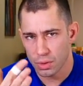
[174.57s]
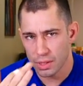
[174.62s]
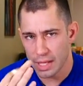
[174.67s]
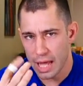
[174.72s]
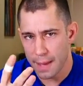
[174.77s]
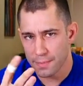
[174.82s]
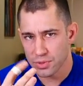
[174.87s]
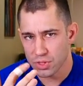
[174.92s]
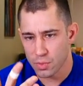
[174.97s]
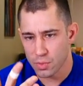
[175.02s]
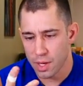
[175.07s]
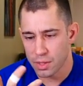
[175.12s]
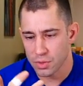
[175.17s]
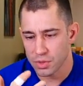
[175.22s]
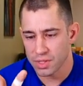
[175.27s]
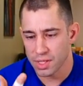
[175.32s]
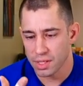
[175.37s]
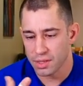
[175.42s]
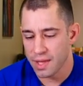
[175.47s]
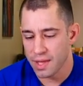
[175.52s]
laps around
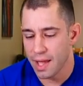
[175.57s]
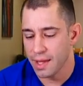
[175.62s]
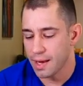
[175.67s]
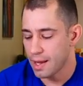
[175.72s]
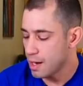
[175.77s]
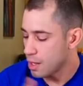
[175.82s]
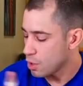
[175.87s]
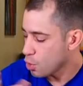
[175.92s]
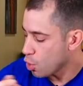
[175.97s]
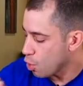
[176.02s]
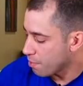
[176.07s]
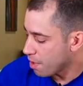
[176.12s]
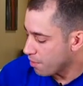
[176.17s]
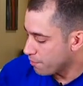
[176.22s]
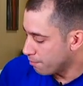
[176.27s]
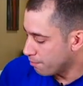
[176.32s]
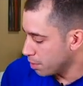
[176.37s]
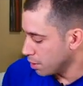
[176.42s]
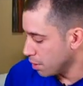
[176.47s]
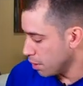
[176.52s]
just like that, and I'll go
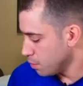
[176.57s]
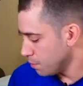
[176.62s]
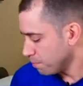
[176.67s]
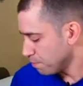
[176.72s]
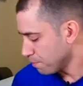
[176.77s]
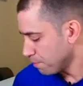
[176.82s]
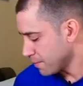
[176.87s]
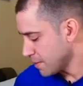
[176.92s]
above and below.